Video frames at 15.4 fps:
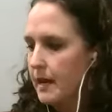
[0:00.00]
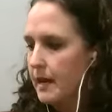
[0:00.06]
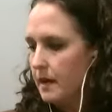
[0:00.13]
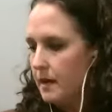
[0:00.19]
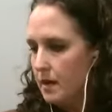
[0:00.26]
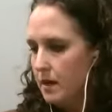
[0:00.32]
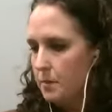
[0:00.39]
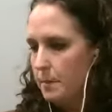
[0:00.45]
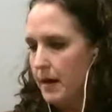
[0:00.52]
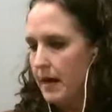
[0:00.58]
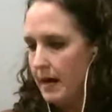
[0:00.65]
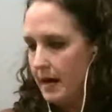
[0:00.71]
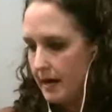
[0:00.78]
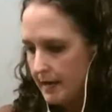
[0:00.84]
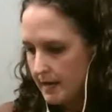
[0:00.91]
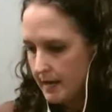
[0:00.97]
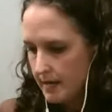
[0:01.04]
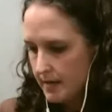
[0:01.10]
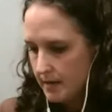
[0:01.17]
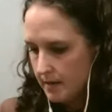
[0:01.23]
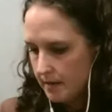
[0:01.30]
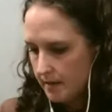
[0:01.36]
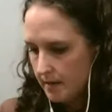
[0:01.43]
Um,
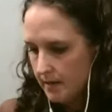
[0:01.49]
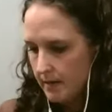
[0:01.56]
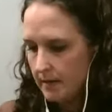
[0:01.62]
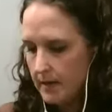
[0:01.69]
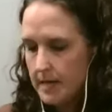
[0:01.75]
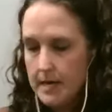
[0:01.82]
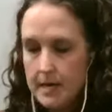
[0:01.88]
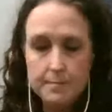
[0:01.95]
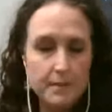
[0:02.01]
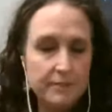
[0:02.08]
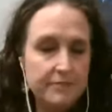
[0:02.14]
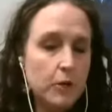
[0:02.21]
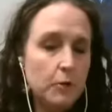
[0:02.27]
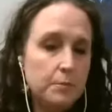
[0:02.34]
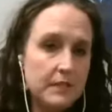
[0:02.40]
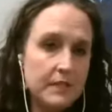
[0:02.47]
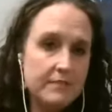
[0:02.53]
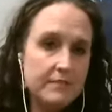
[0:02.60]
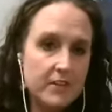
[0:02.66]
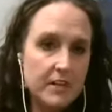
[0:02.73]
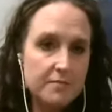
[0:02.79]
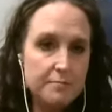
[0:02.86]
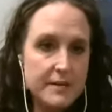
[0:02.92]
I am a full
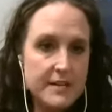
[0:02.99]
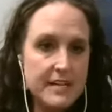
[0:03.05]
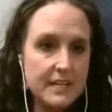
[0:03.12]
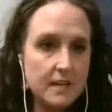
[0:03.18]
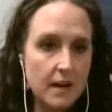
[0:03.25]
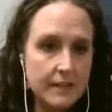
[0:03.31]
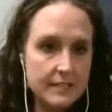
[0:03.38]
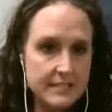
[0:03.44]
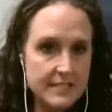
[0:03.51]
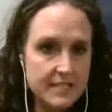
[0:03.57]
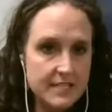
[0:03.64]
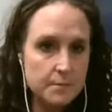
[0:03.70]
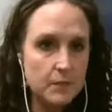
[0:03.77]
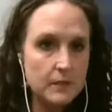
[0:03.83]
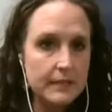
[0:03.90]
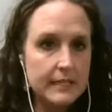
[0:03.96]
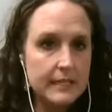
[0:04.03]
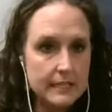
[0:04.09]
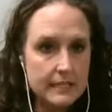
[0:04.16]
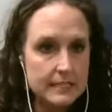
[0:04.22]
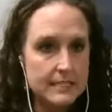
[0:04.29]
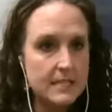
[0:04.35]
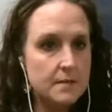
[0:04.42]
believer of being on a team or
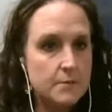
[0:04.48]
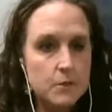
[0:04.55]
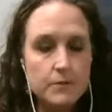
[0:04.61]
leading a team.